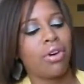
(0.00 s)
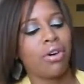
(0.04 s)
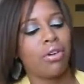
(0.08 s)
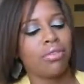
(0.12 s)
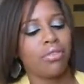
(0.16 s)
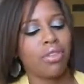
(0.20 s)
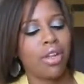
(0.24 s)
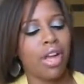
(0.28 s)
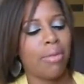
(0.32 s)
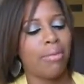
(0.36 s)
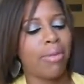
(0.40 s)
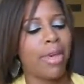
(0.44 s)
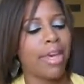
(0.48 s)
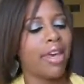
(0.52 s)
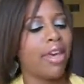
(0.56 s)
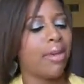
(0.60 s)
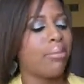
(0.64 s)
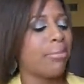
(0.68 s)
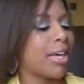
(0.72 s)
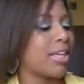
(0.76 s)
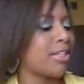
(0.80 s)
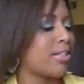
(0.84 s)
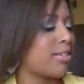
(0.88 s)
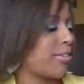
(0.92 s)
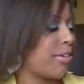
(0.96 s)
well, I'm making
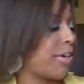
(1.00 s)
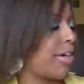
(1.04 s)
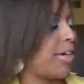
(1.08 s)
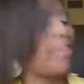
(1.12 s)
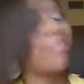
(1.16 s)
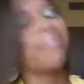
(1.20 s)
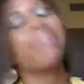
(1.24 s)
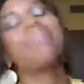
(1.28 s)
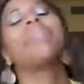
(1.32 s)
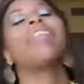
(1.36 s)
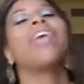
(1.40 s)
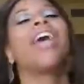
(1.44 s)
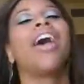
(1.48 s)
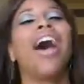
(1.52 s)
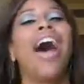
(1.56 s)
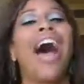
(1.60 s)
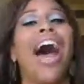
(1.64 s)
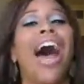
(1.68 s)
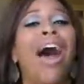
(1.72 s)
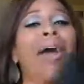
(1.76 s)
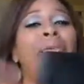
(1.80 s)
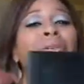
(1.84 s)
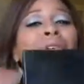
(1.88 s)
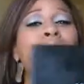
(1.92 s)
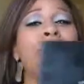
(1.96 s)
a mess over here.
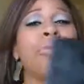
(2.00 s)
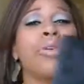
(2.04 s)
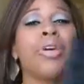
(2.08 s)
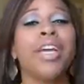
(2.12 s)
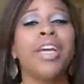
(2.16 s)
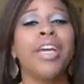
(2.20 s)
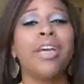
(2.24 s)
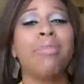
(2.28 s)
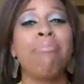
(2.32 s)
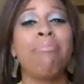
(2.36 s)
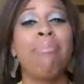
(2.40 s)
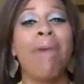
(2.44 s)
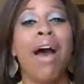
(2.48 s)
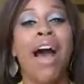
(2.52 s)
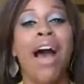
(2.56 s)
I would bring